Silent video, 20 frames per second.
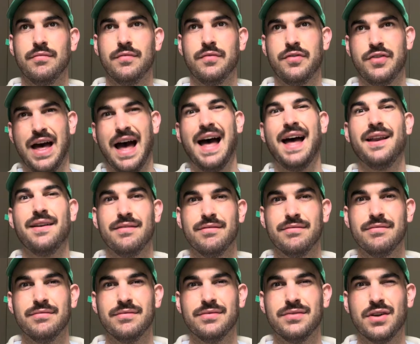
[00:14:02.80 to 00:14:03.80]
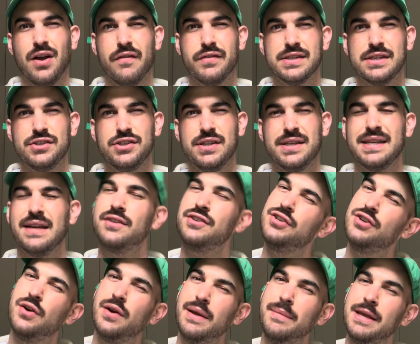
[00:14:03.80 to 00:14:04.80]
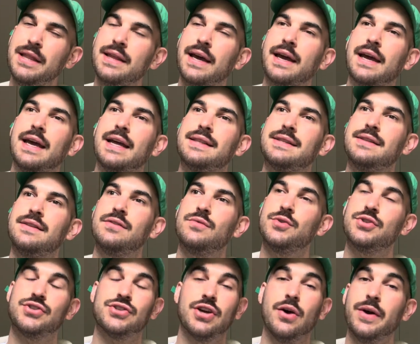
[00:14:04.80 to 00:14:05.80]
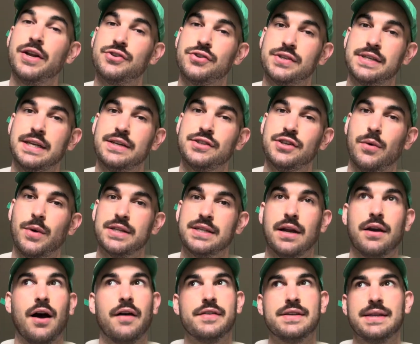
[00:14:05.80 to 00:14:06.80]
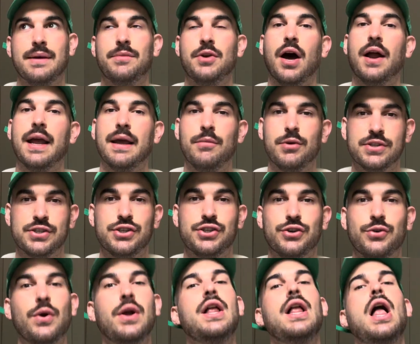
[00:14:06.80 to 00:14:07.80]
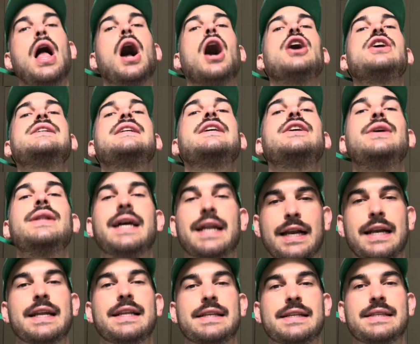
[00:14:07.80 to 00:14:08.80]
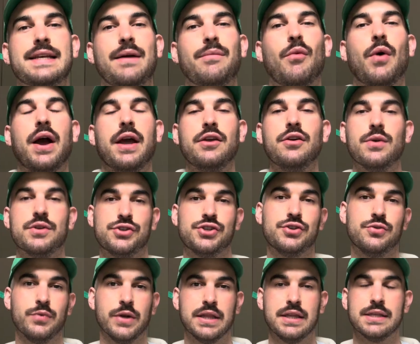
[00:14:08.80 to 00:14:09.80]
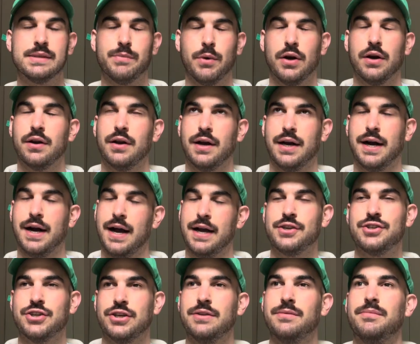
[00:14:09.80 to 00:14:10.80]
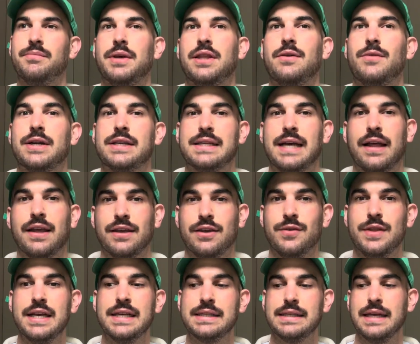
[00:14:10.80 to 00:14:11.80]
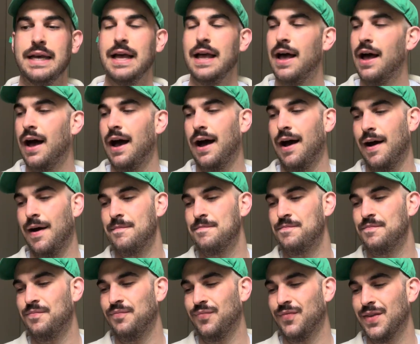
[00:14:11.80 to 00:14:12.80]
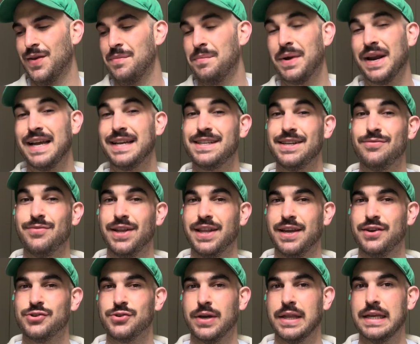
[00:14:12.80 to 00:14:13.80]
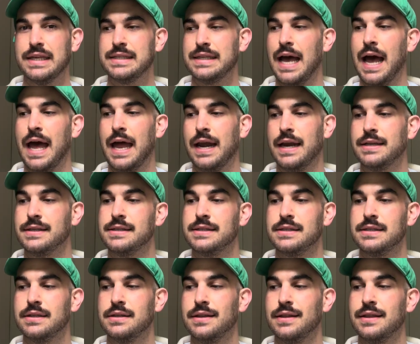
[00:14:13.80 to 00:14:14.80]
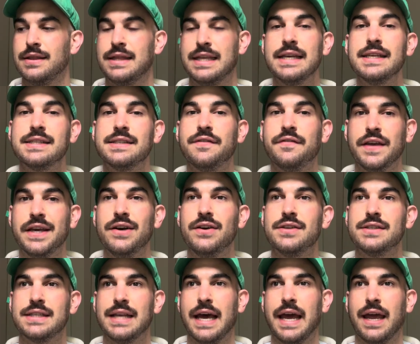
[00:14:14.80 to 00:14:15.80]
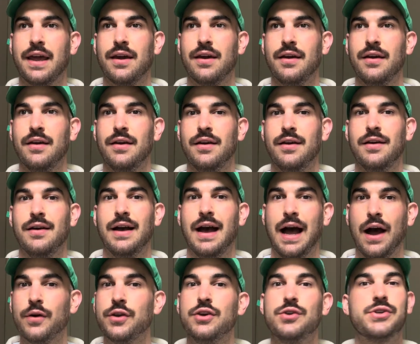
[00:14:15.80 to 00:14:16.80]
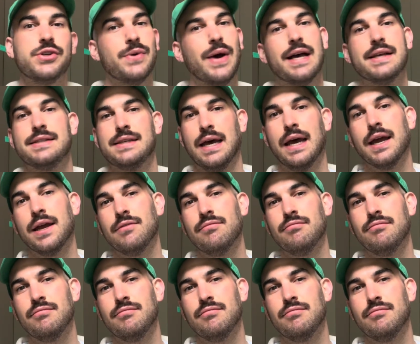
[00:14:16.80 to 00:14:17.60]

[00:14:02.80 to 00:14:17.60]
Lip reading: that conversation that's do you know what I mean? Like it was so interesting, so well done. Obviously I'm not able to articulate it in the same way. You should read this book. I shouldn't be the one telling you this, but I did really enjoy this, and this feels like how you do essay.